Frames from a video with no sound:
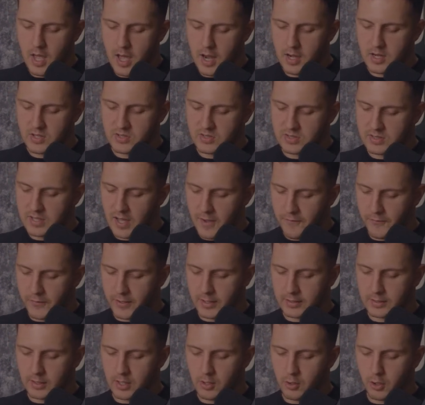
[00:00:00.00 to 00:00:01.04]
and it's
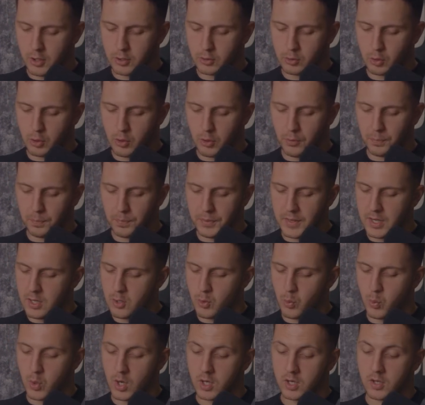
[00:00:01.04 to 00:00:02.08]
definitely going to
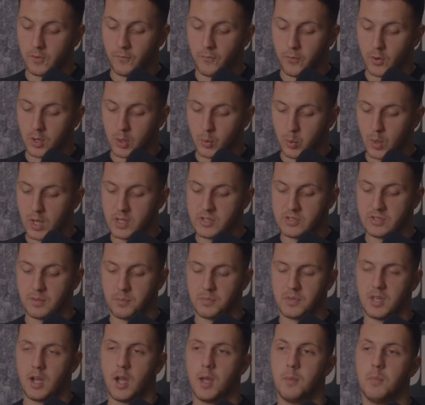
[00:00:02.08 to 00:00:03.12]
continue working for quite
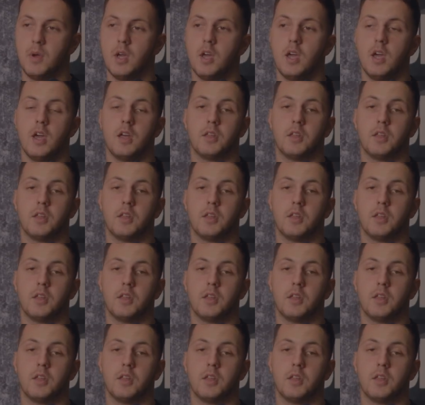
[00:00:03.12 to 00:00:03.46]
some time.